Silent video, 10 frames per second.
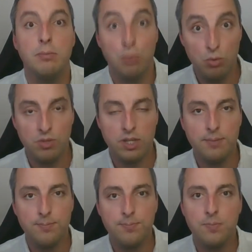
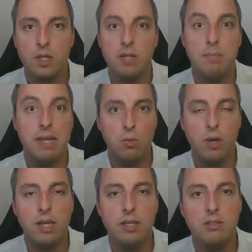improving in many
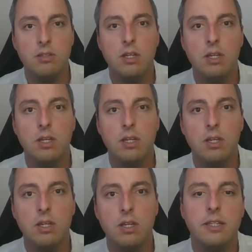ways,
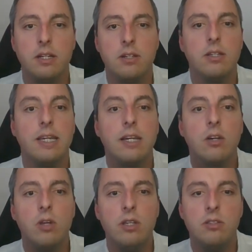there's an
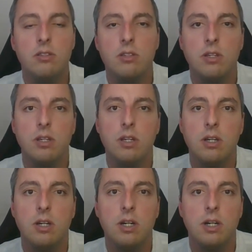increase
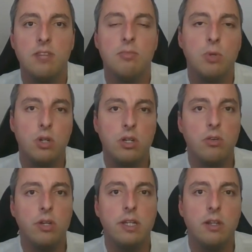of
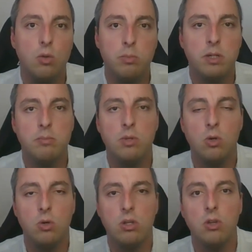mercury and aluminum
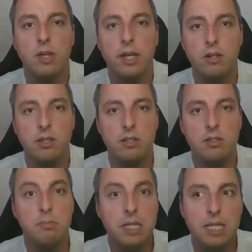on the hair
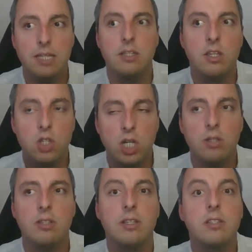test, meaning that the
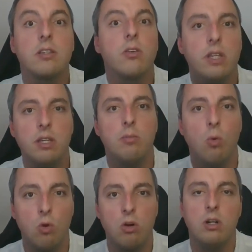child is excreting
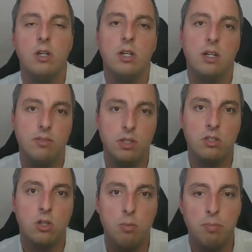more of
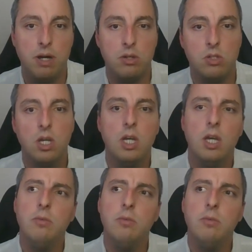these compounds,